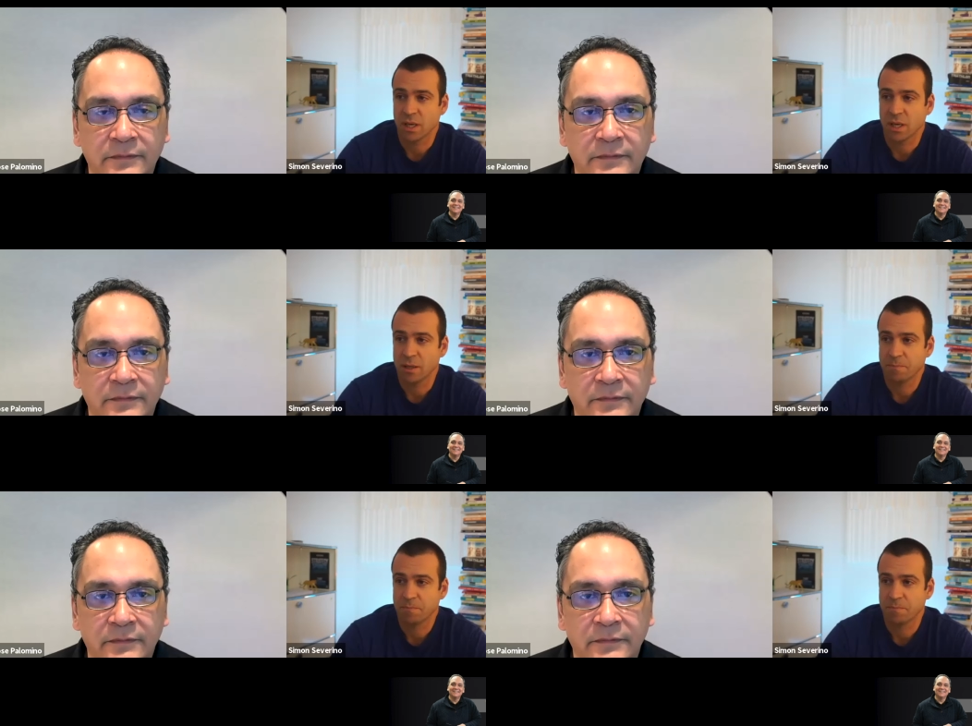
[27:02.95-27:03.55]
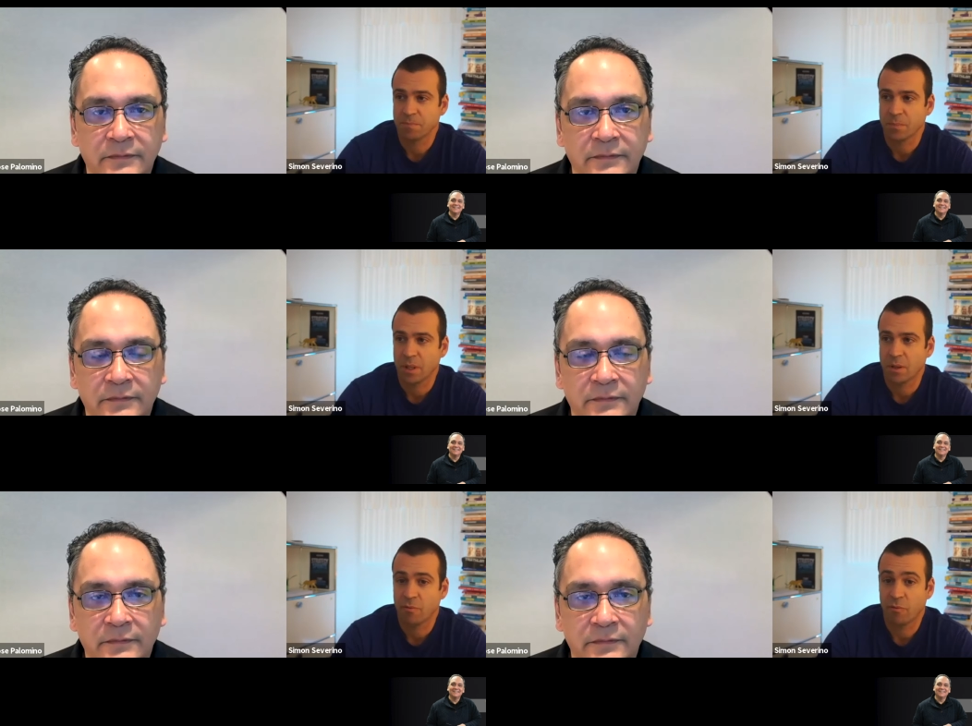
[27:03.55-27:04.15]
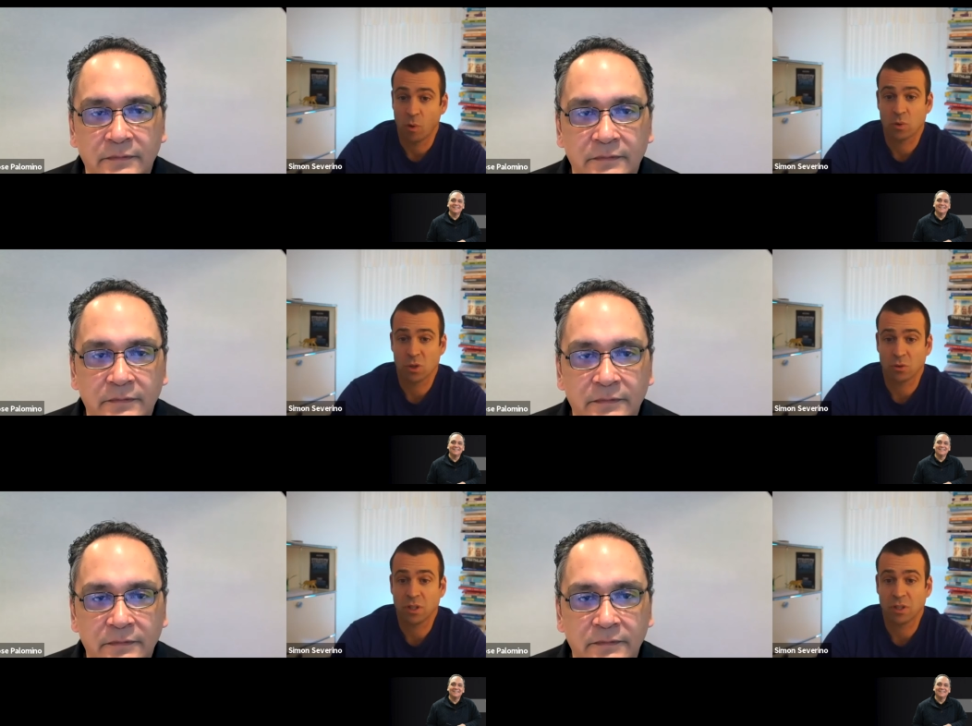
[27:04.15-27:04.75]
Speaker 1: say, focus
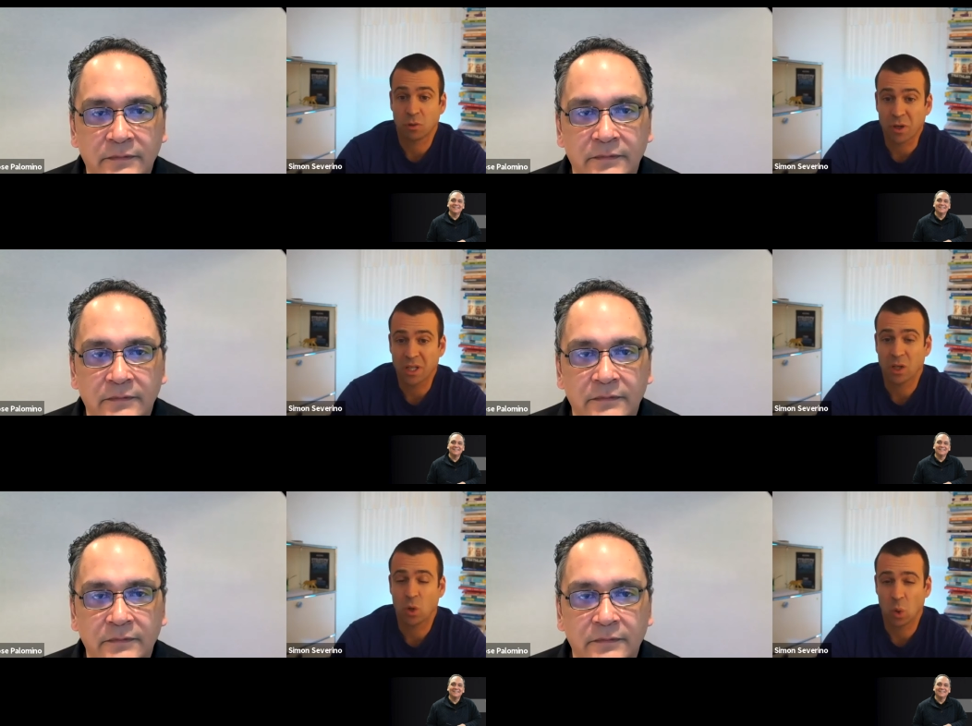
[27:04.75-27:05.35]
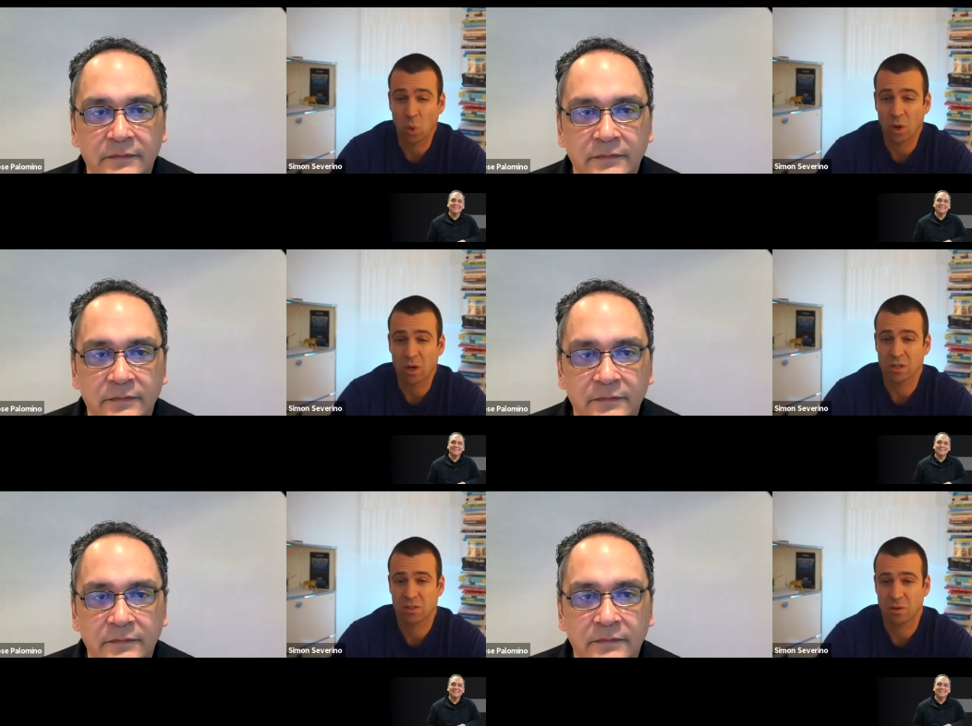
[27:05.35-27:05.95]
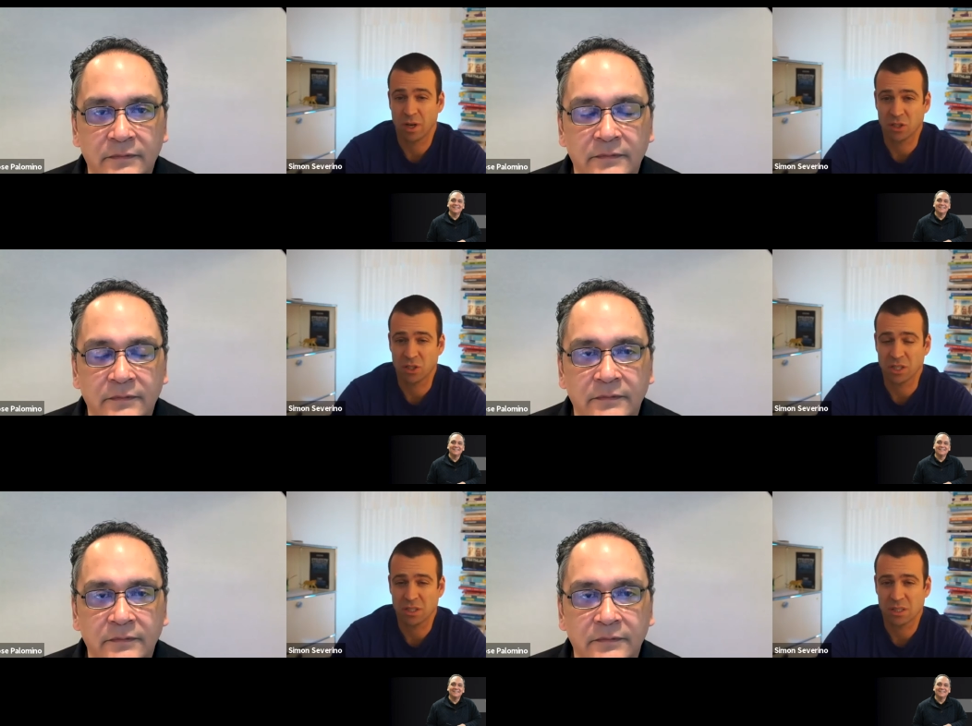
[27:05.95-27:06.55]
on the three core
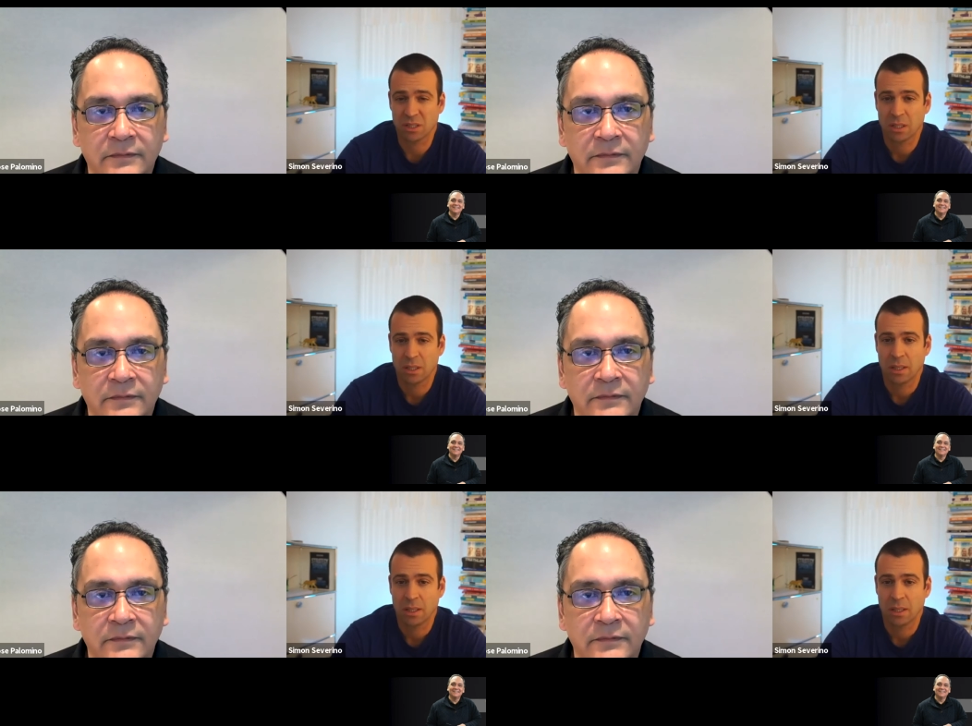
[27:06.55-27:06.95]
strategies